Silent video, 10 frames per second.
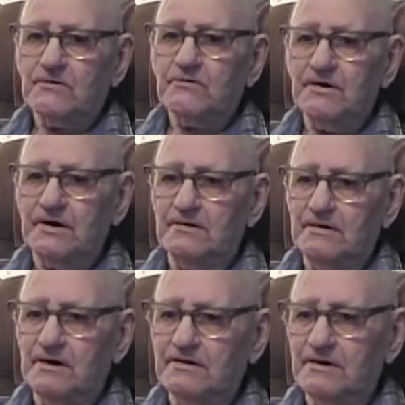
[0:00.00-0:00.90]
Well,
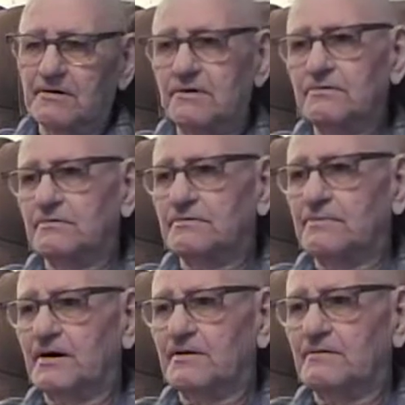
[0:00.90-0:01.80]
I got along with
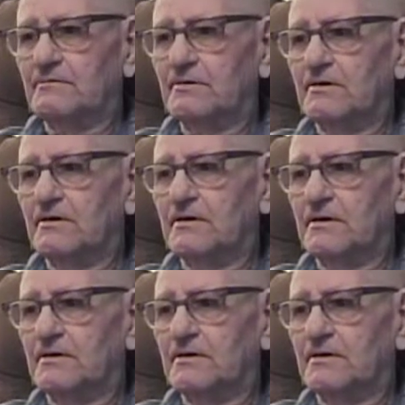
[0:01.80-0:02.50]
about everybody.